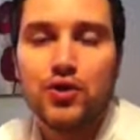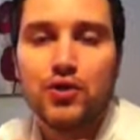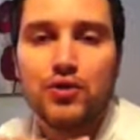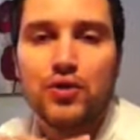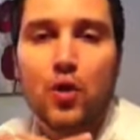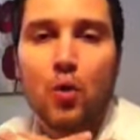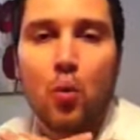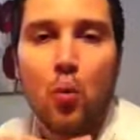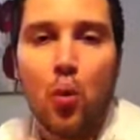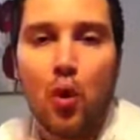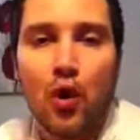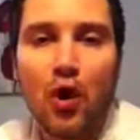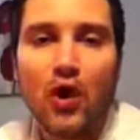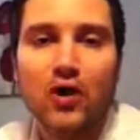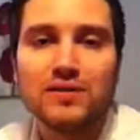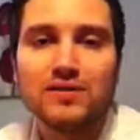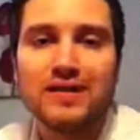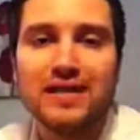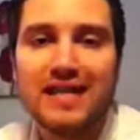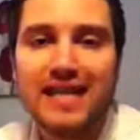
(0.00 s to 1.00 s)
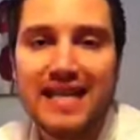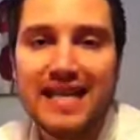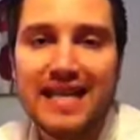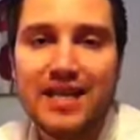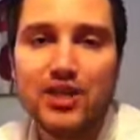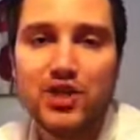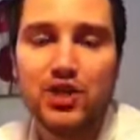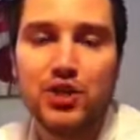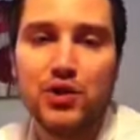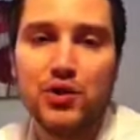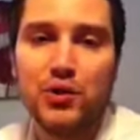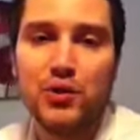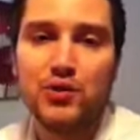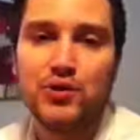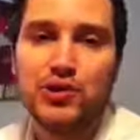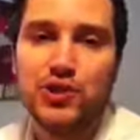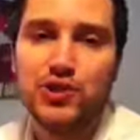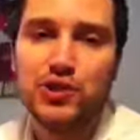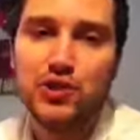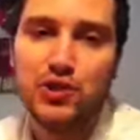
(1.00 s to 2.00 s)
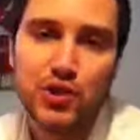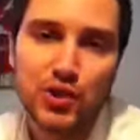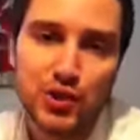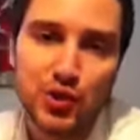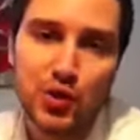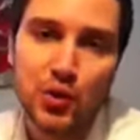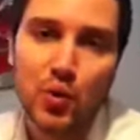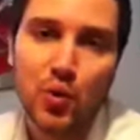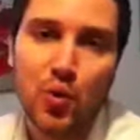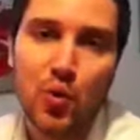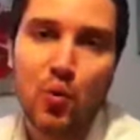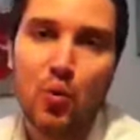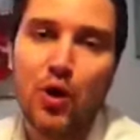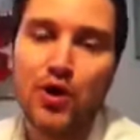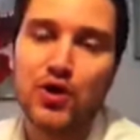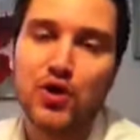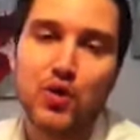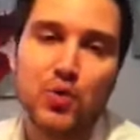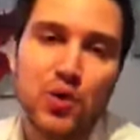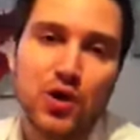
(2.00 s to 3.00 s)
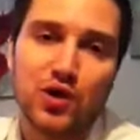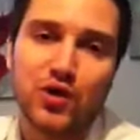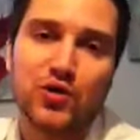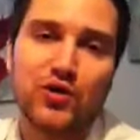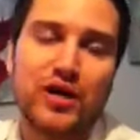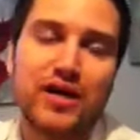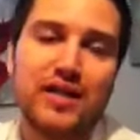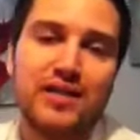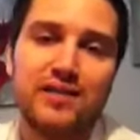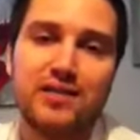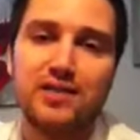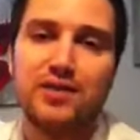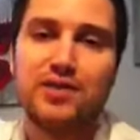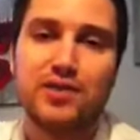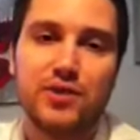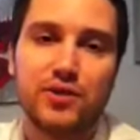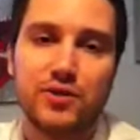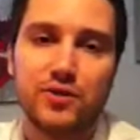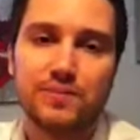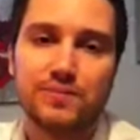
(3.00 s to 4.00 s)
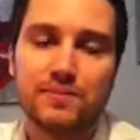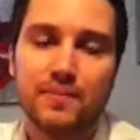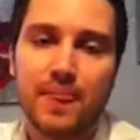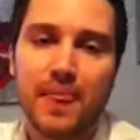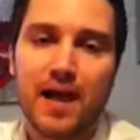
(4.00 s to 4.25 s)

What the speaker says: The world needs you to do what you were created to do.